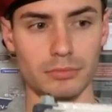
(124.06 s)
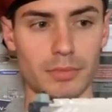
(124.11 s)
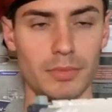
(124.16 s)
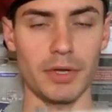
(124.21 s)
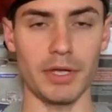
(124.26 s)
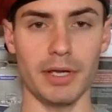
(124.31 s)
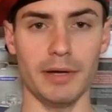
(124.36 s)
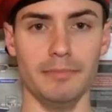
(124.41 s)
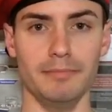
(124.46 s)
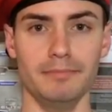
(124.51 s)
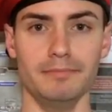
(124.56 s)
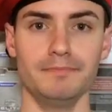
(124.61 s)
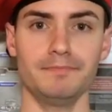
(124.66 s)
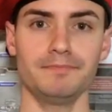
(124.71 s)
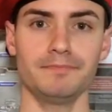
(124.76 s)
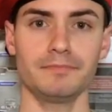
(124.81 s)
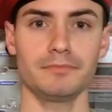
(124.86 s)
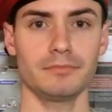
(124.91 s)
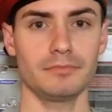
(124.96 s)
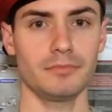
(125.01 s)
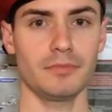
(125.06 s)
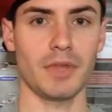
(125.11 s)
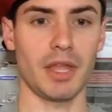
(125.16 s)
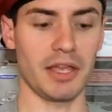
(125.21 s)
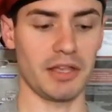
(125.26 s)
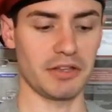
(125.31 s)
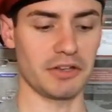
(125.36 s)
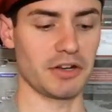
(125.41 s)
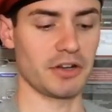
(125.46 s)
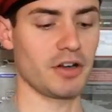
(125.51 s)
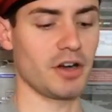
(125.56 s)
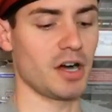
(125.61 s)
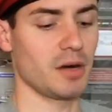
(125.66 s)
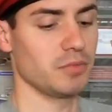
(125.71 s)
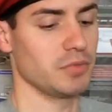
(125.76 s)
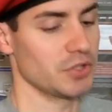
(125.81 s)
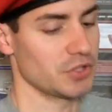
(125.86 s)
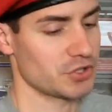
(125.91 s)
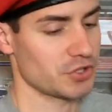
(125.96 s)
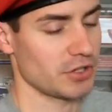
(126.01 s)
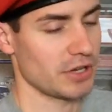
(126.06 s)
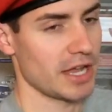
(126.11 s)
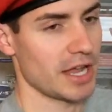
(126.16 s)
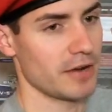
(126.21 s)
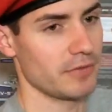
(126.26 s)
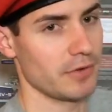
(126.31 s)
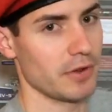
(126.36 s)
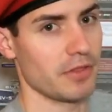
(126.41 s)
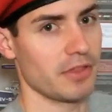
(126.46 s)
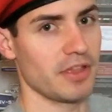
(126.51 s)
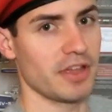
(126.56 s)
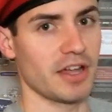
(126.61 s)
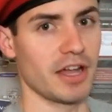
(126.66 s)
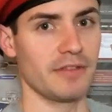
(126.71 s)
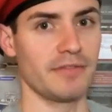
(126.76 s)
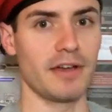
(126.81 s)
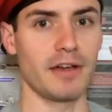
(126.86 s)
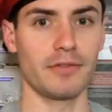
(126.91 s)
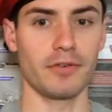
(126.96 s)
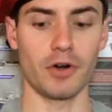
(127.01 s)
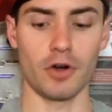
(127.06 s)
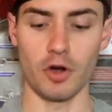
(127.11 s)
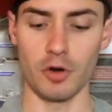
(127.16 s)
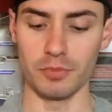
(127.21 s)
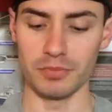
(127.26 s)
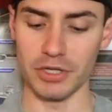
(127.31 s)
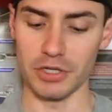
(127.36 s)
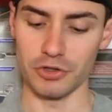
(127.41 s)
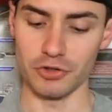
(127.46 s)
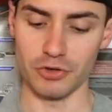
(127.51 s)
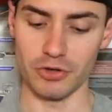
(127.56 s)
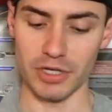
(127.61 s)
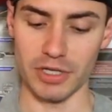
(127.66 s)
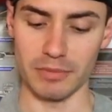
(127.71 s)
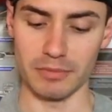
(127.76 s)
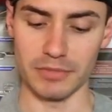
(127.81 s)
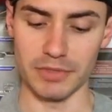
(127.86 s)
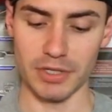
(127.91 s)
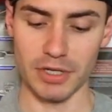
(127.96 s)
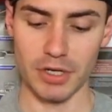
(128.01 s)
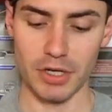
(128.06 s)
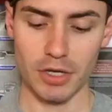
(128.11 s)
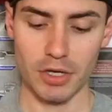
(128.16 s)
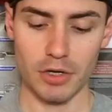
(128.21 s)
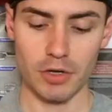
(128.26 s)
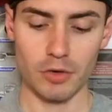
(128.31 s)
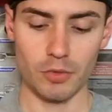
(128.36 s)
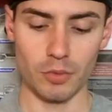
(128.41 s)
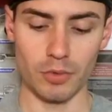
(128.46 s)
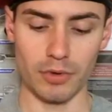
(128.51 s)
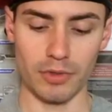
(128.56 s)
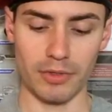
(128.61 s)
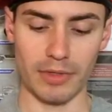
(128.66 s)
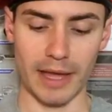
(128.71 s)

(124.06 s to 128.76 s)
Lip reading: Bam. I can accomplish everything I've ever hoped and dreamed with